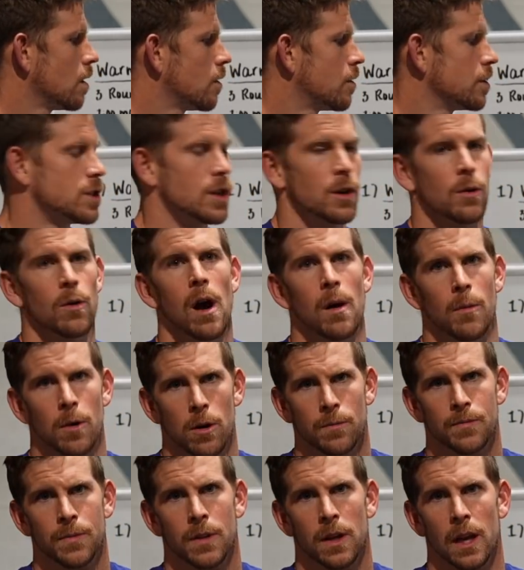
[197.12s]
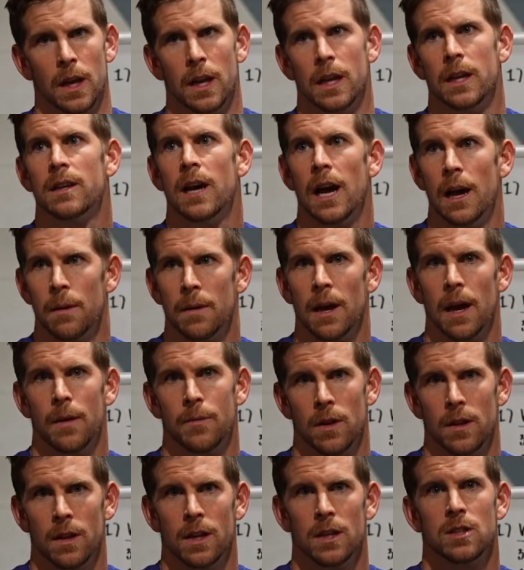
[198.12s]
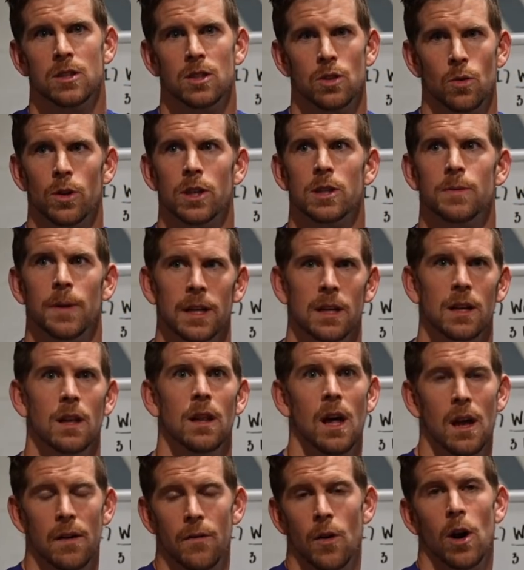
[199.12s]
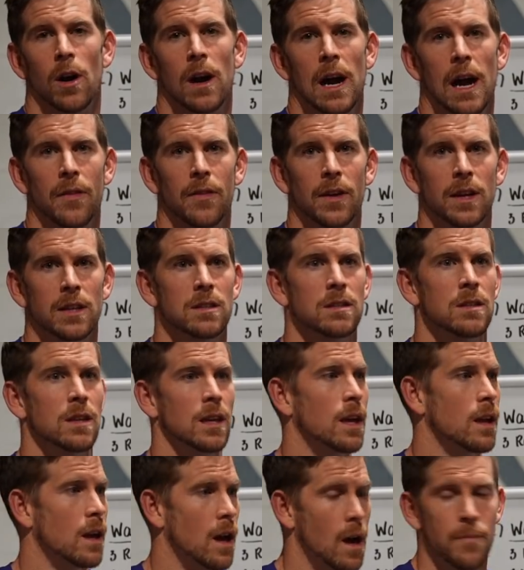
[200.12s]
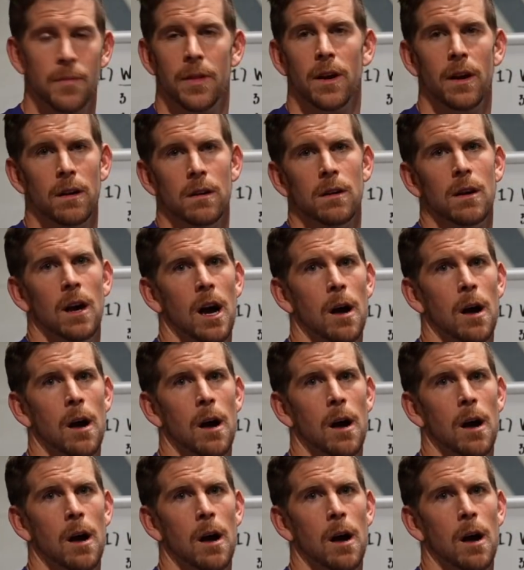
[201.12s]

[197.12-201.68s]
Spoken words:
Christy Aramo getting time capped in this, and so we're expecting a lot of our athletes to get up there,